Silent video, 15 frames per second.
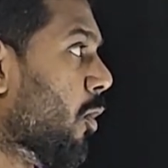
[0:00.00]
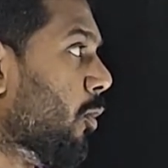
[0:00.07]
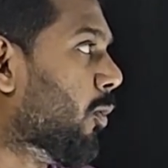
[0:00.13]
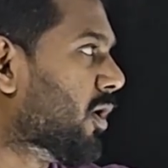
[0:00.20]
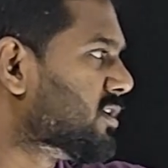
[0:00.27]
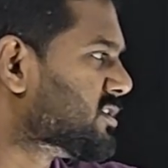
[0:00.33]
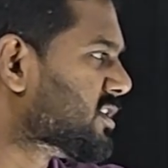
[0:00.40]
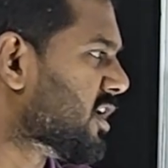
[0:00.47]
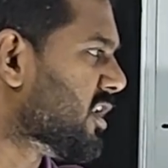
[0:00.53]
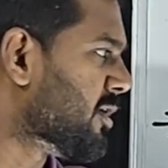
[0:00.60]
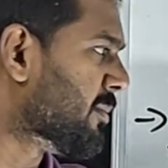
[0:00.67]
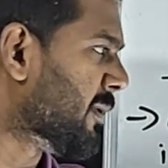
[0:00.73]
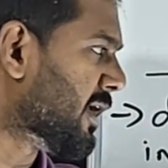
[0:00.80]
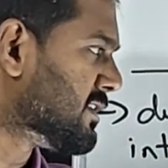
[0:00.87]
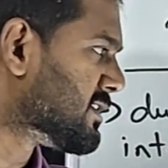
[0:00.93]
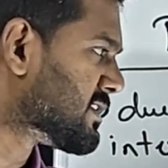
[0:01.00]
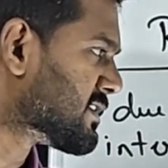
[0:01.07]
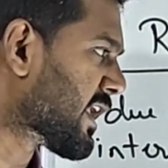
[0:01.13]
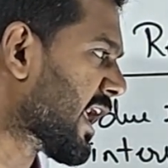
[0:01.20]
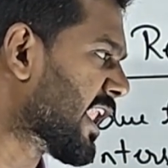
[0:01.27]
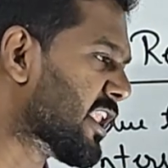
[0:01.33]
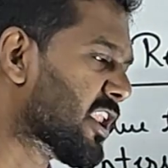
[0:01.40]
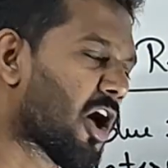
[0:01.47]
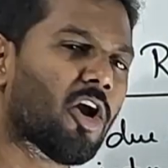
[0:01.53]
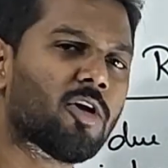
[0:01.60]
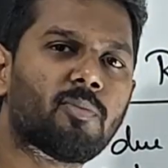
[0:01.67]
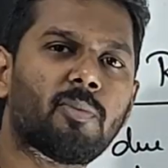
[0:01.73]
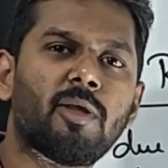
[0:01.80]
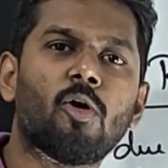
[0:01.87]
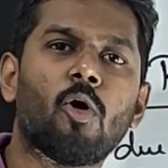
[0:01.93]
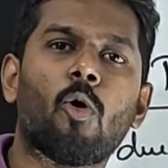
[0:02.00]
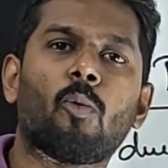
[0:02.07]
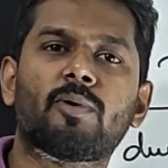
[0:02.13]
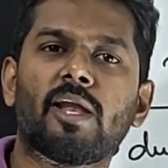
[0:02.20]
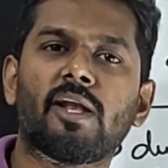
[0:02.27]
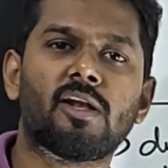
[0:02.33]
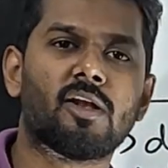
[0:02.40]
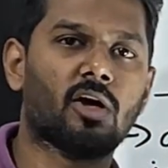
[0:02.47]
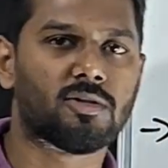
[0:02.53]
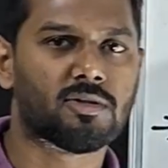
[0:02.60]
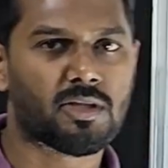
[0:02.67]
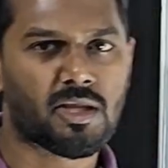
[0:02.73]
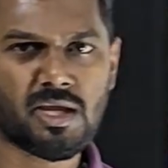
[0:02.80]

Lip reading: virtual images cannot be obtained on